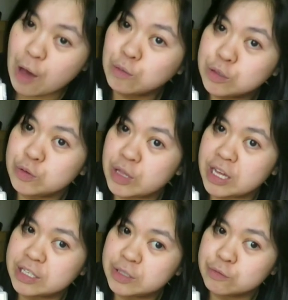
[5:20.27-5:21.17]
will do
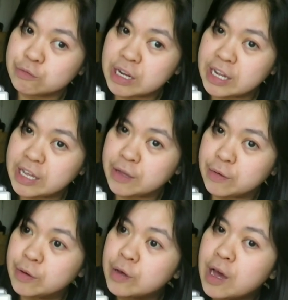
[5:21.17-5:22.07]
this
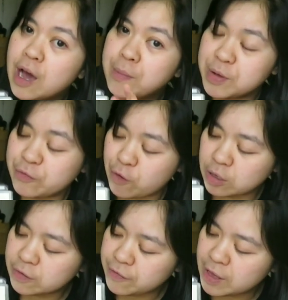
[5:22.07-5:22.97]
really in
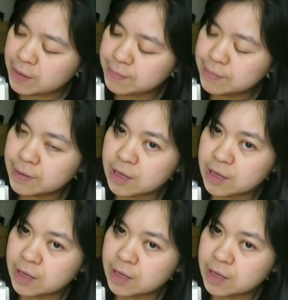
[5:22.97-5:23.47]
front of him,